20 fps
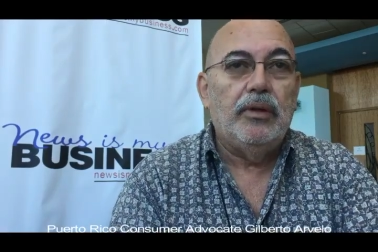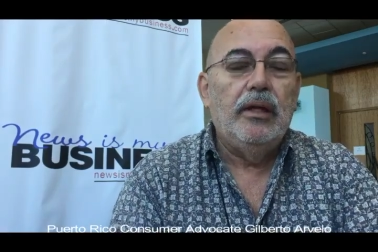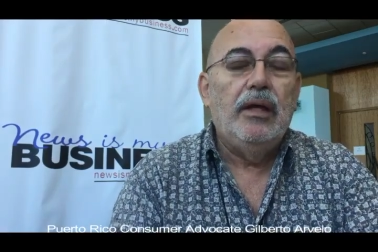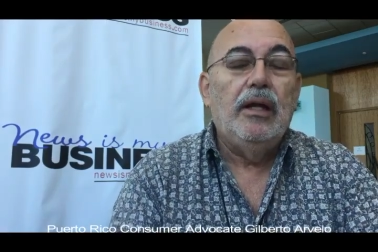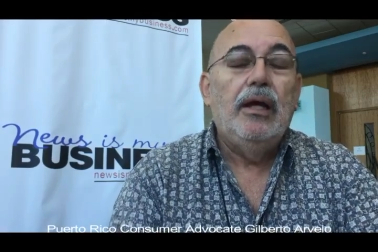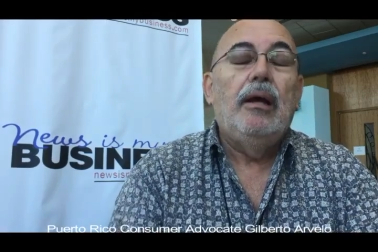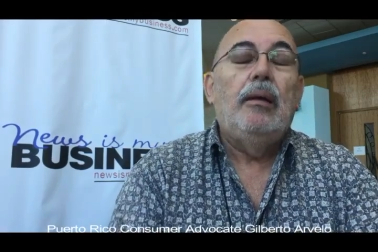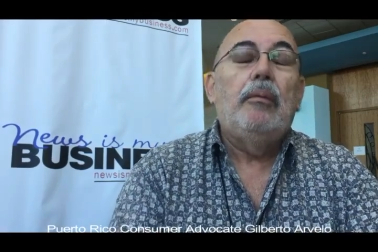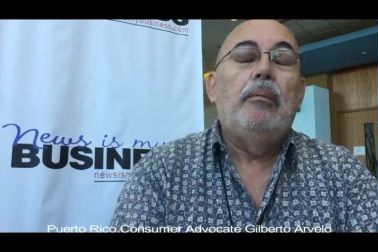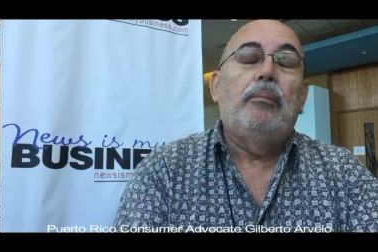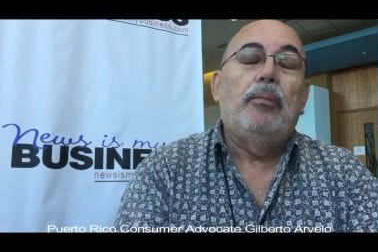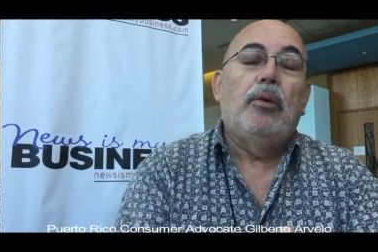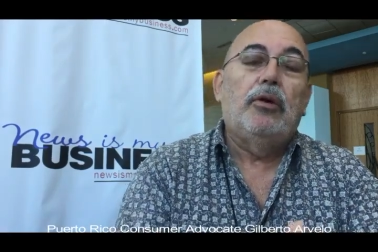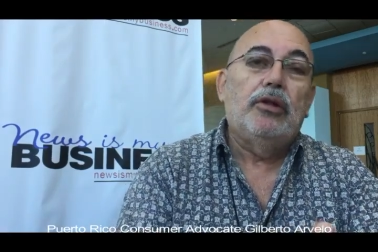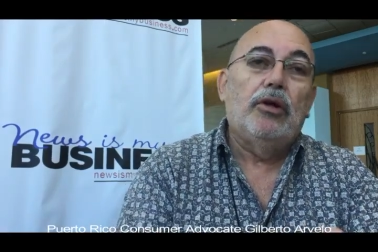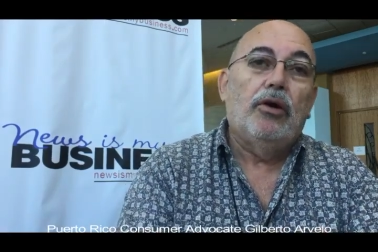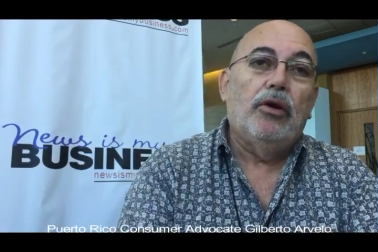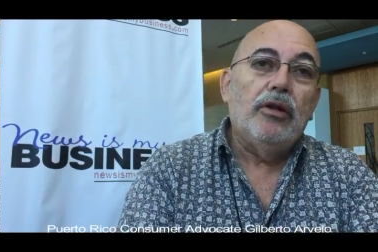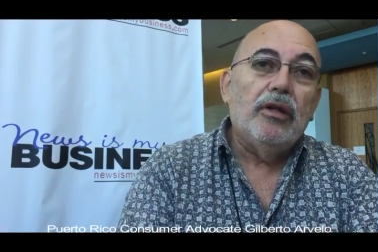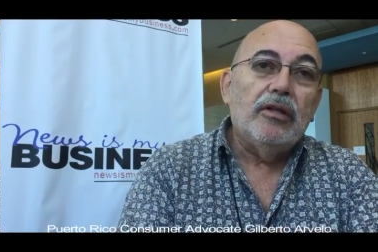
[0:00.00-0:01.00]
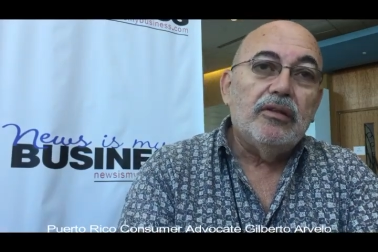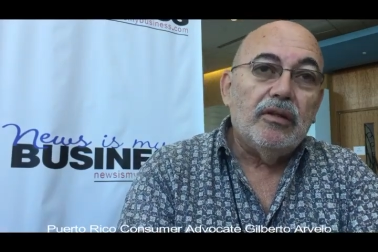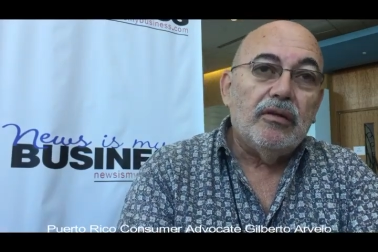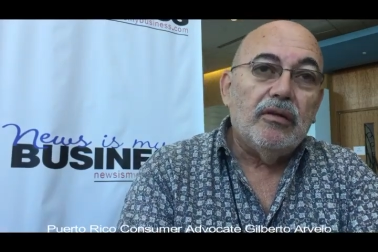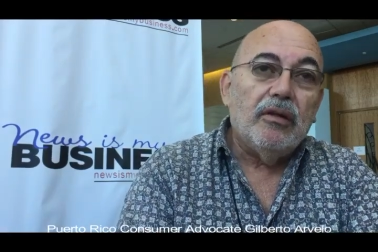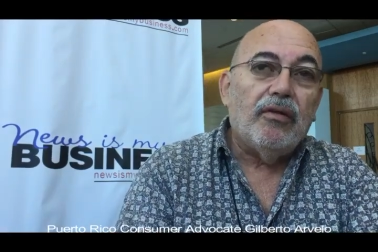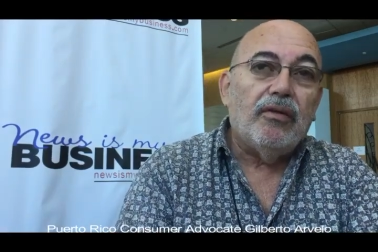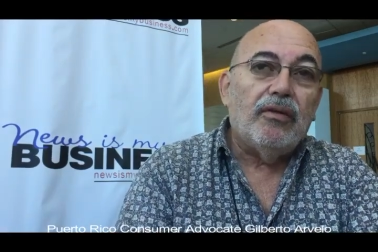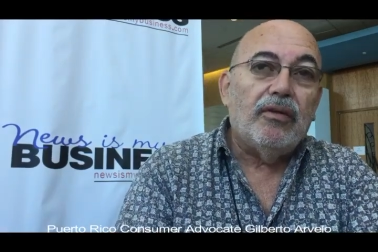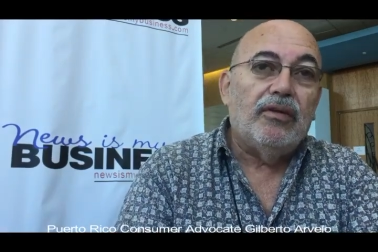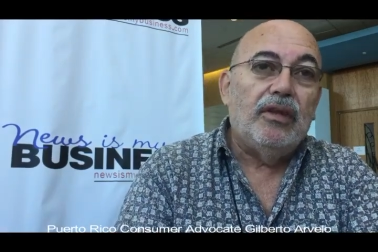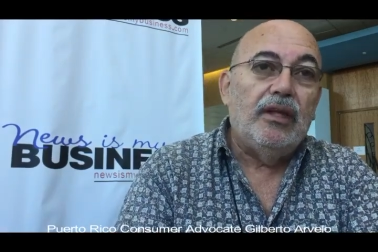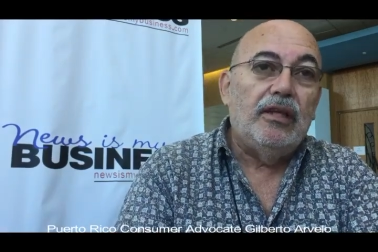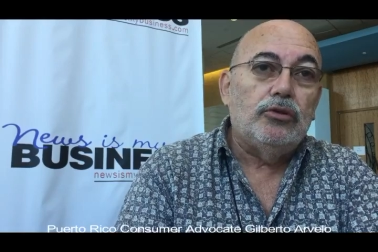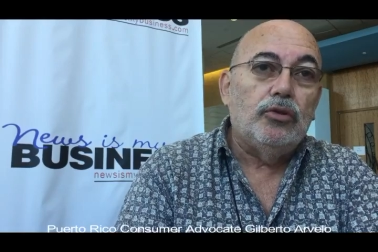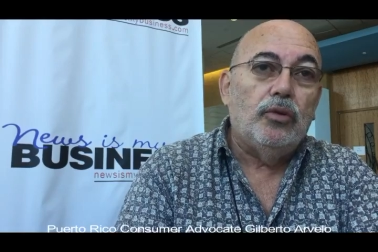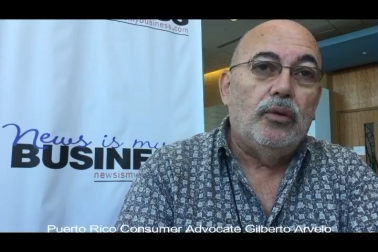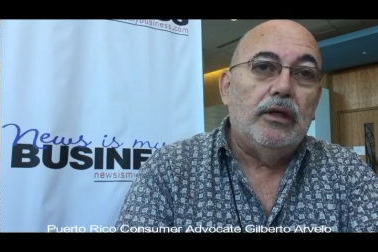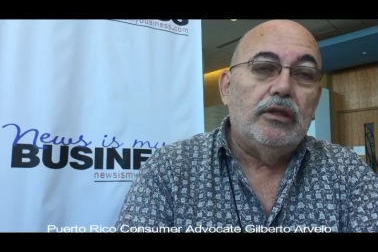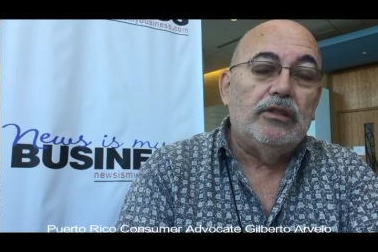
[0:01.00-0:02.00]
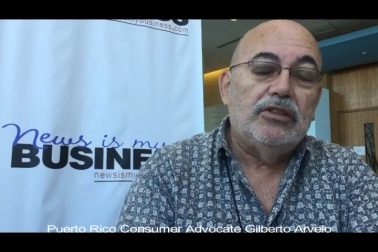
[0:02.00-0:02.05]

Okay. But the other uh,